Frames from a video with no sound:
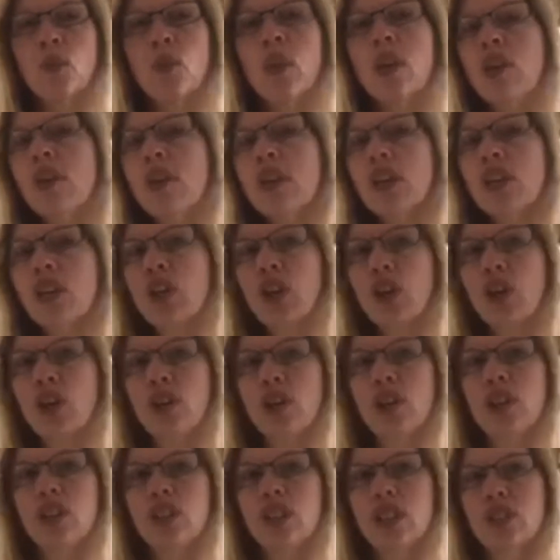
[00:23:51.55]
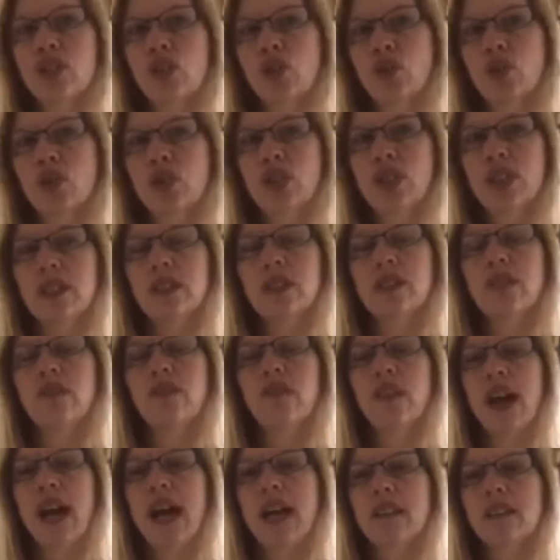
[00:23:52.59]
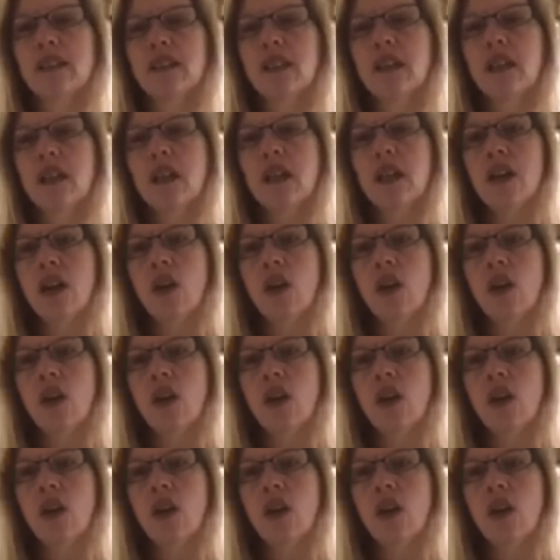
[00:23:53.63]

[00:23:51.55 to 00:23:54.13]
We are encouraged as Christians to fast,